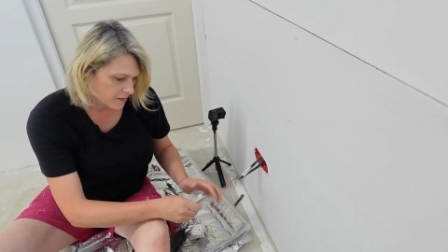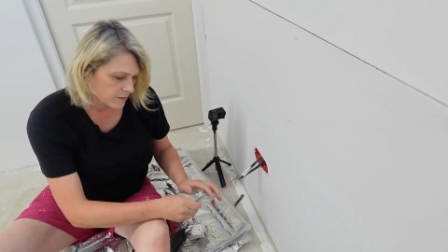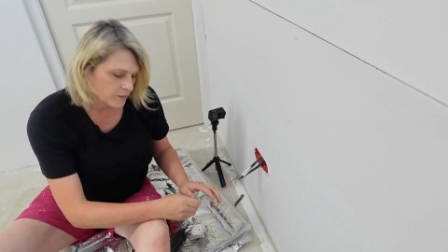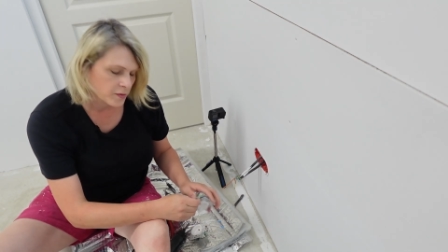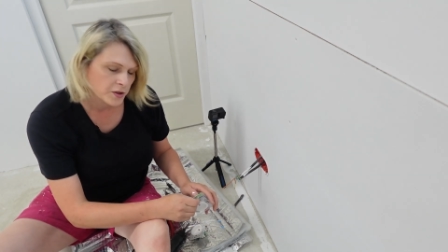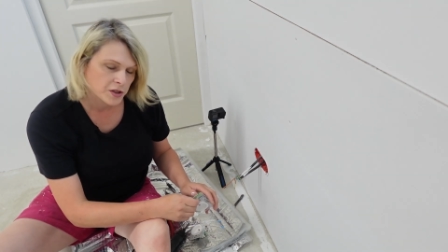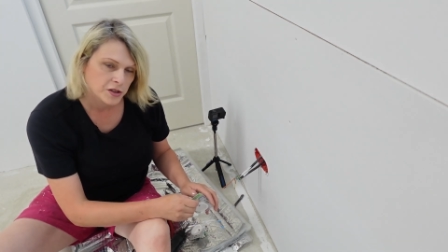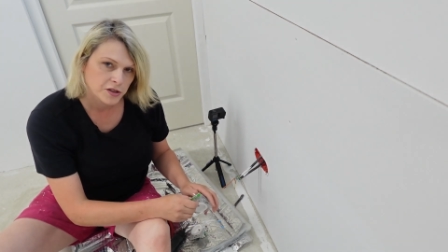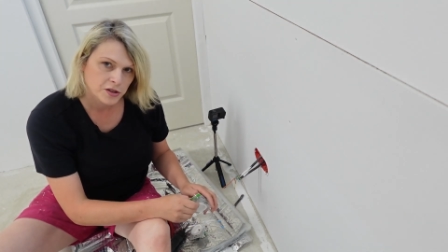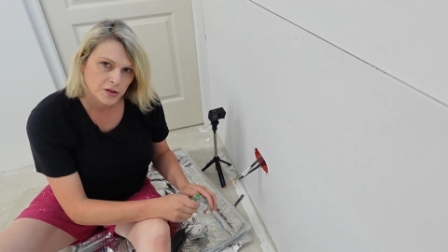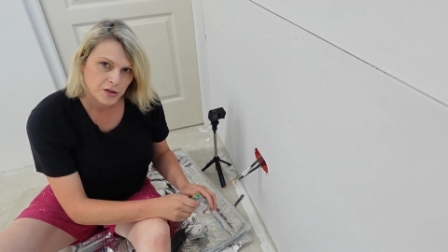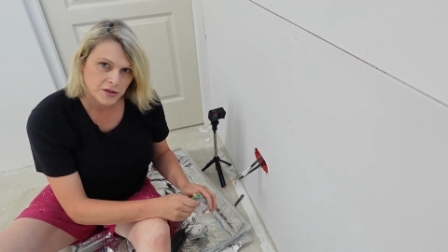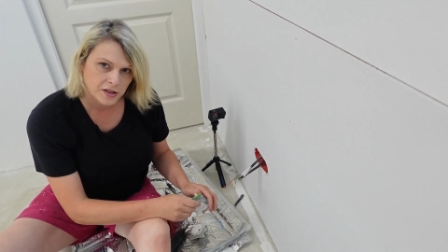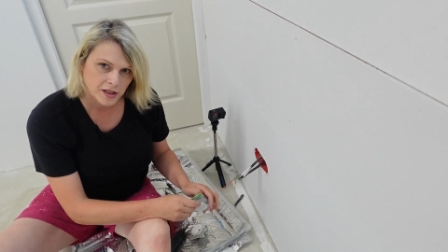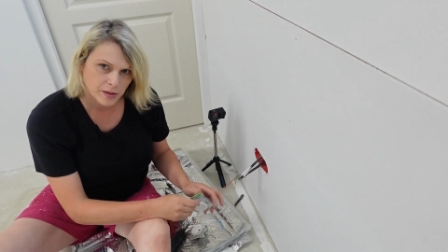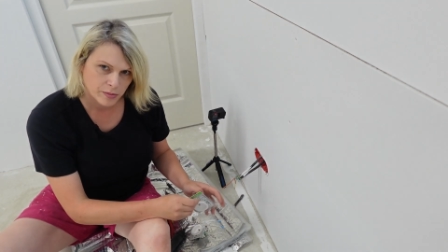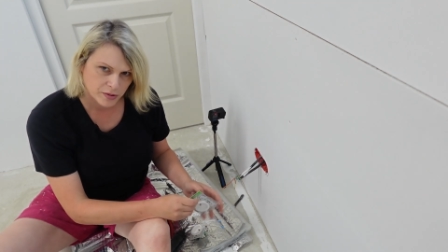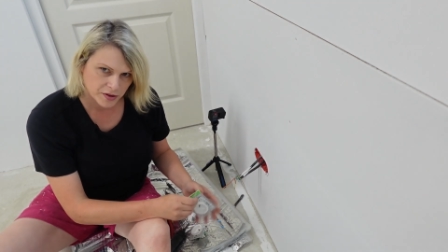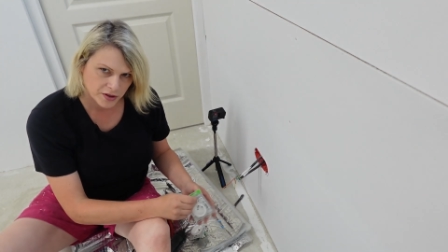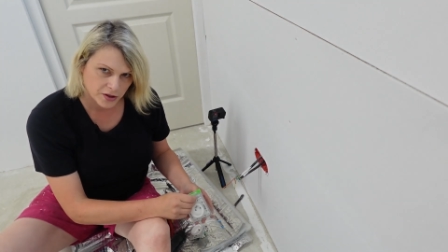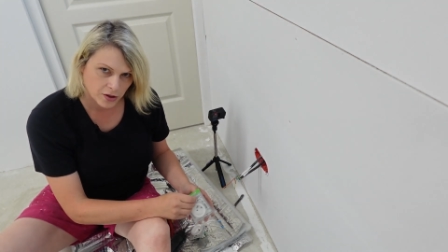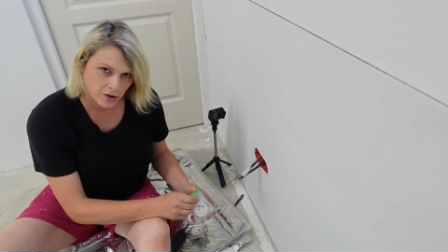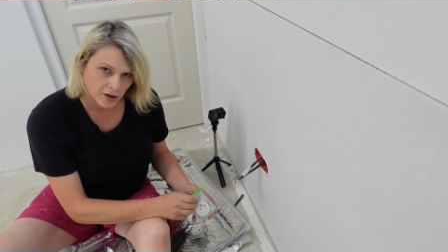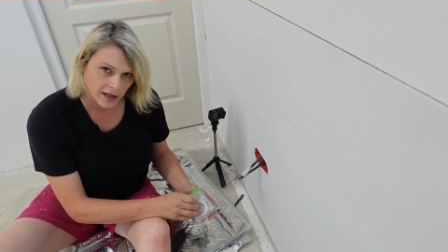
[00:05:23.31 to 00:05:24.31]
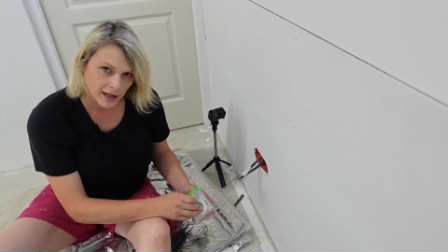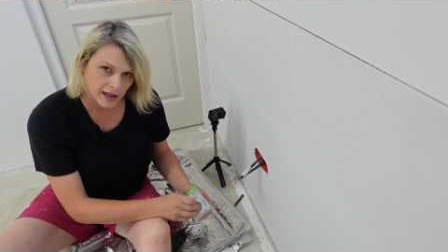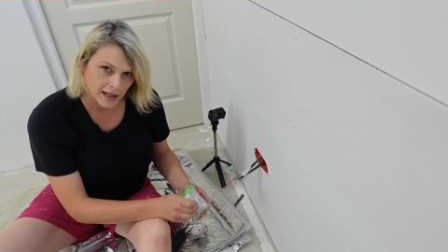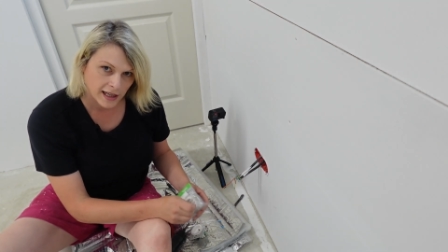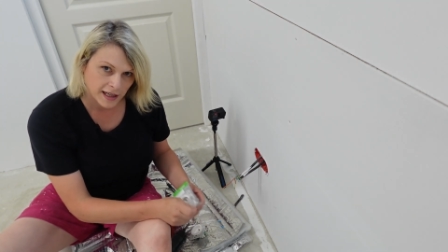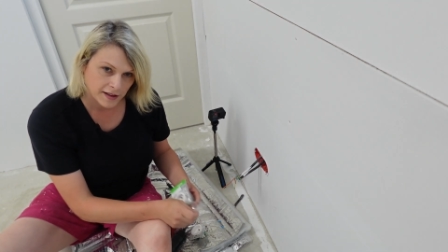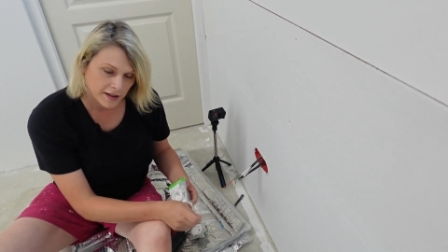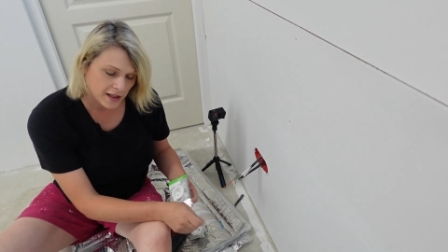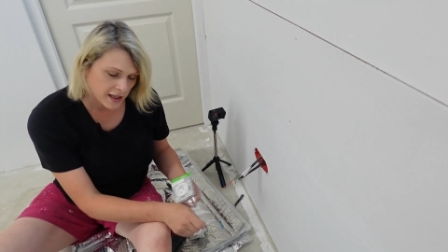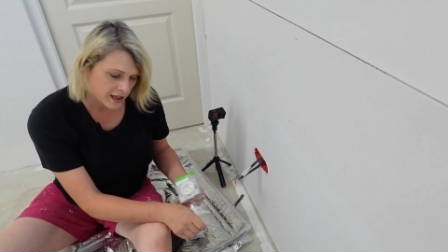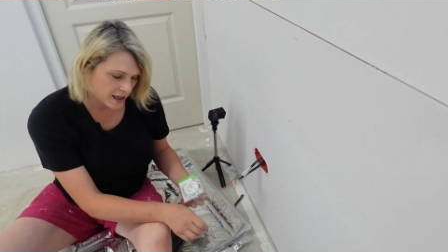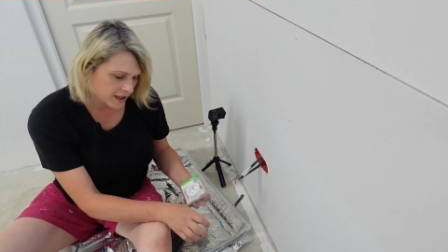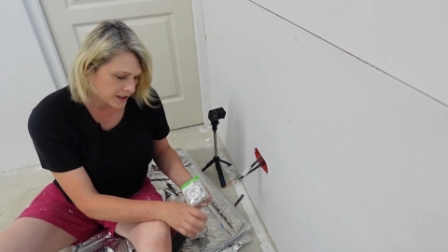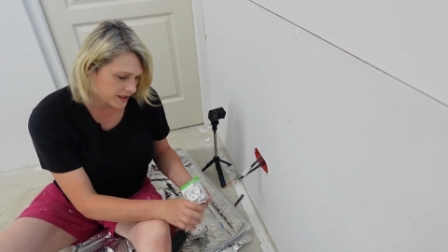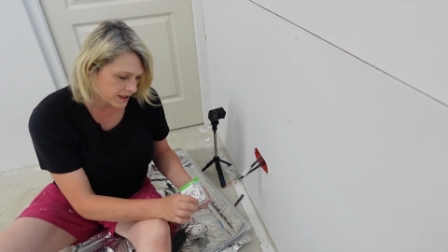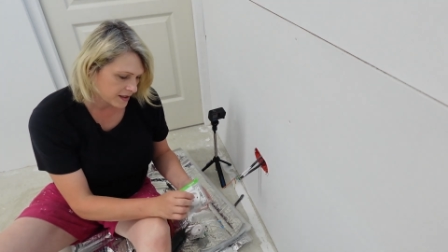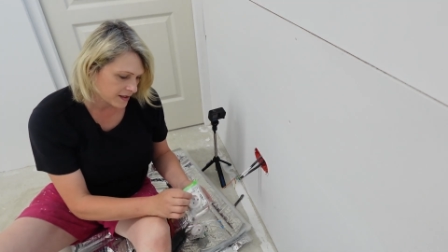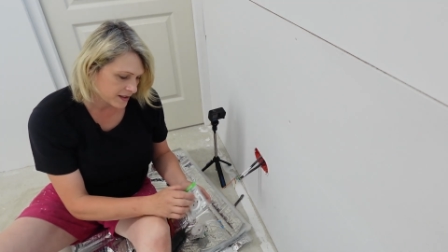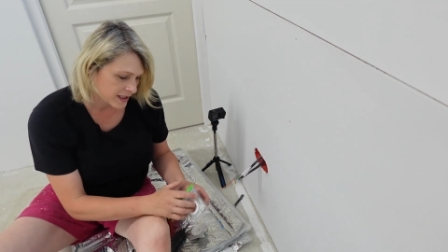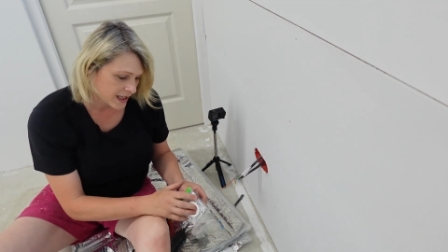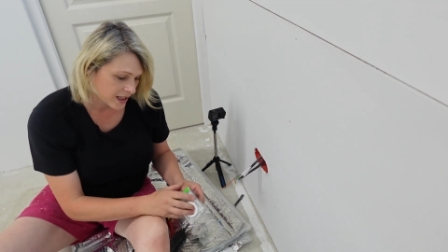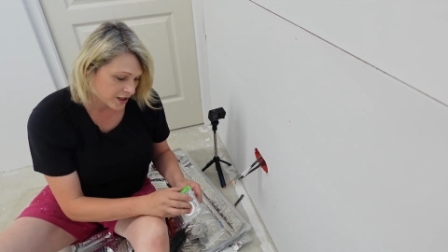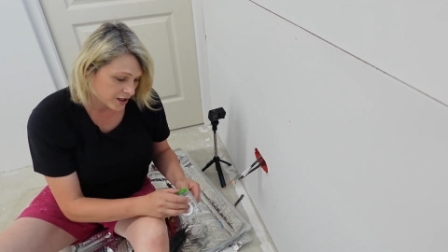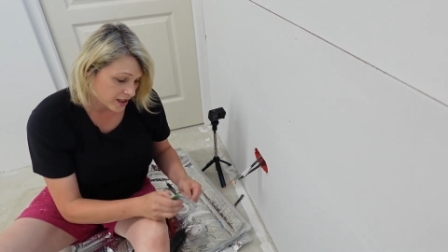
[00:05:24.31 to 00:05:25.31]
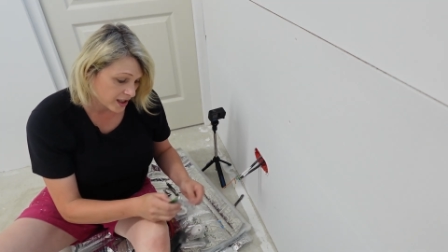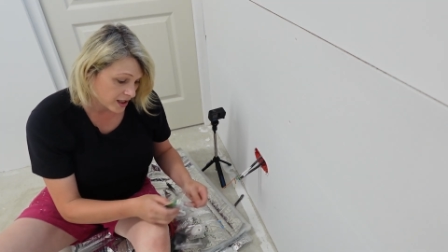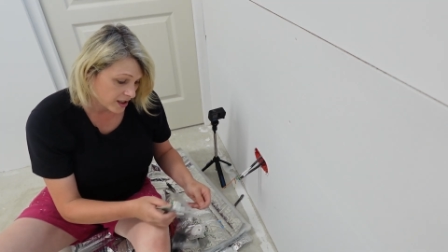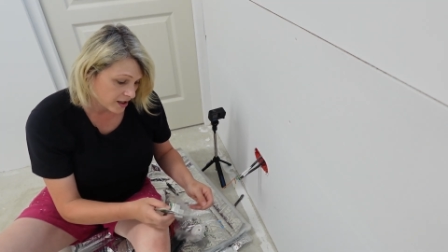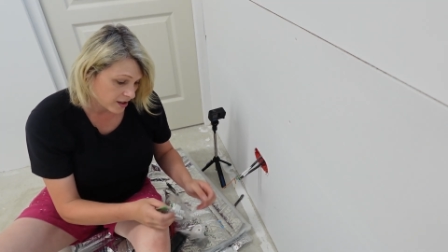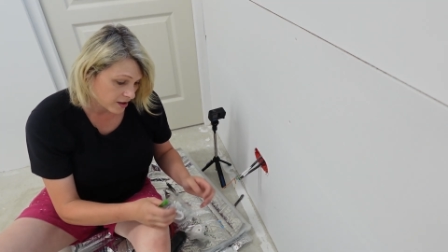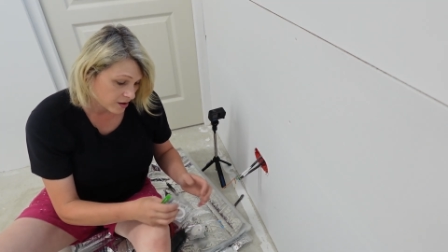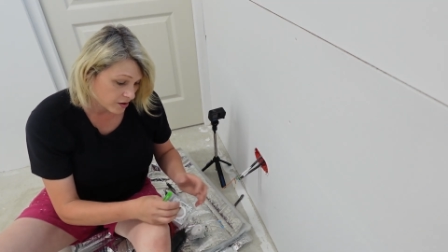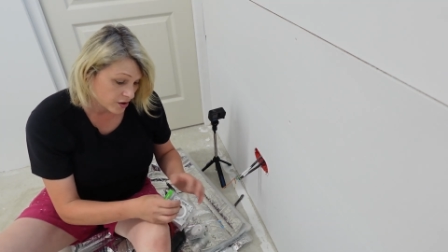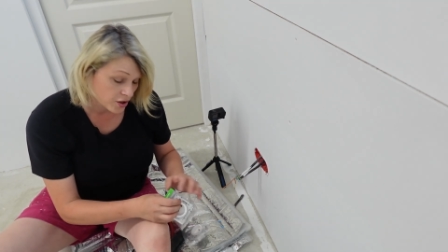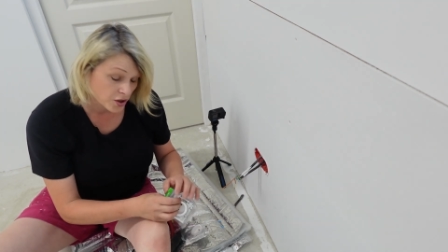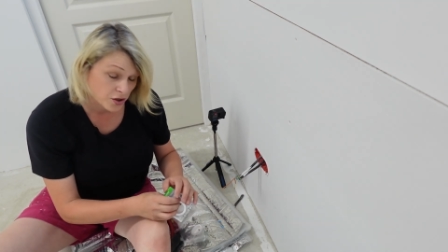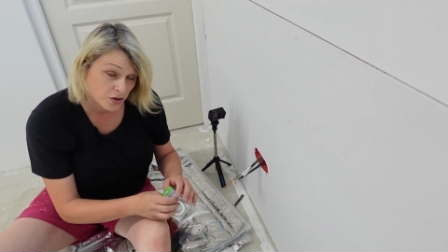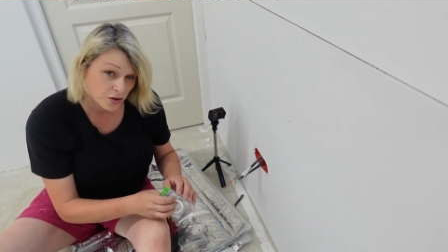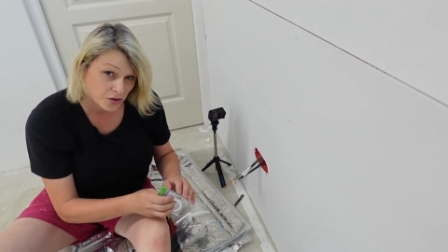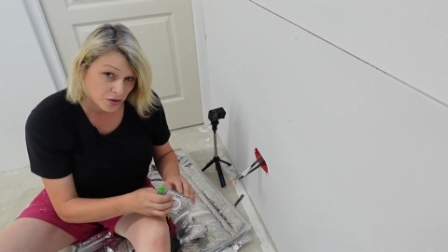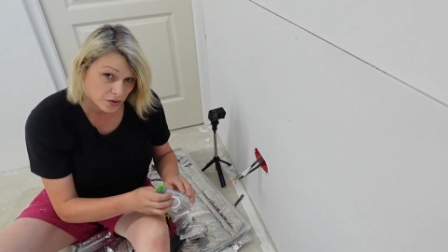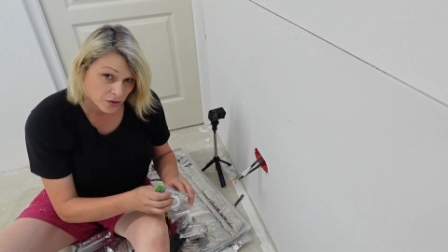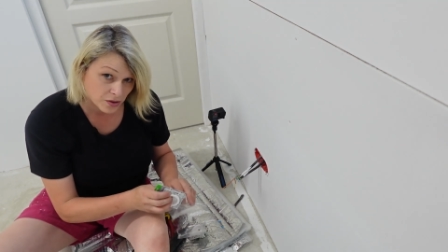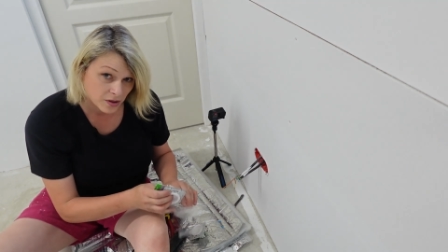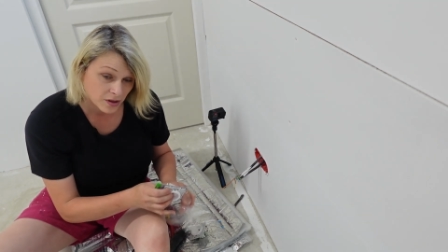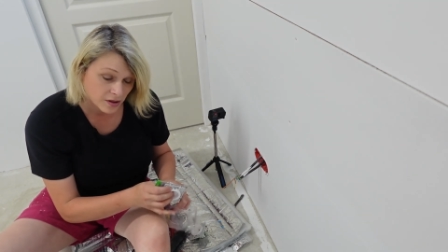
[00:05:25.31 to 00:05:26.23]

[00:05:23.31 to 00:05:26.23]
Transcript: when you do a double socket like this, it's actually two